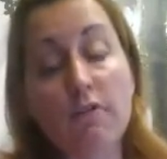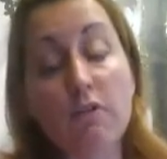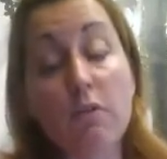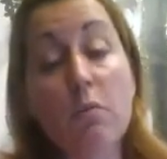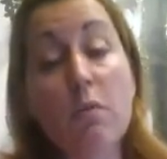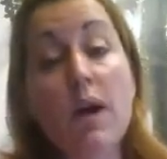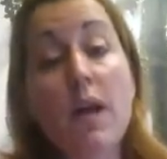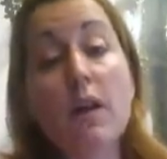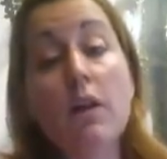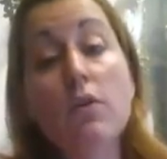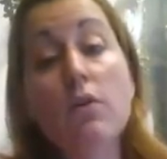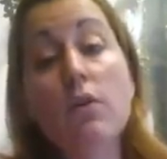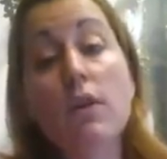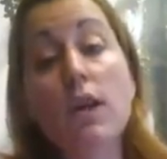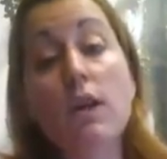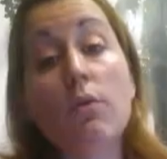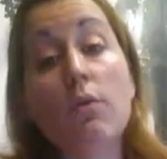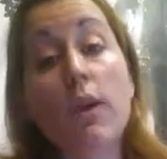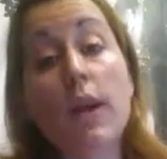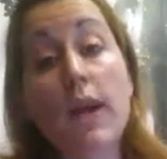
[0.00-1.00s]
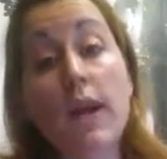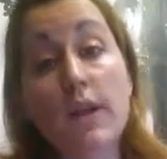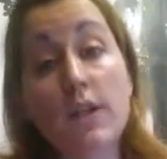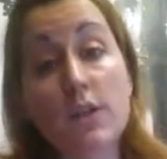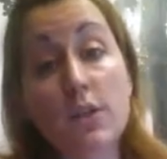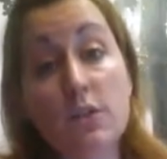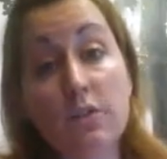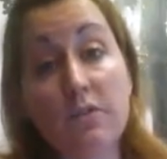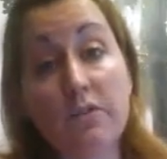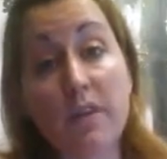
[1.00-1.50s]
the better you can
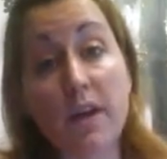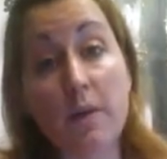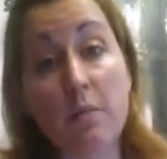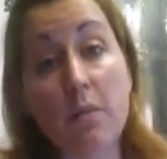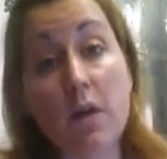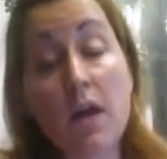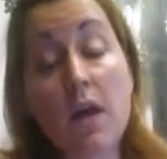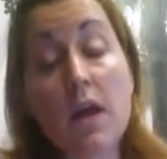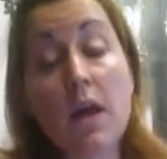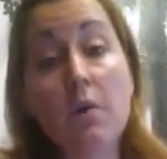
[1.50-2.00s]
relate to them.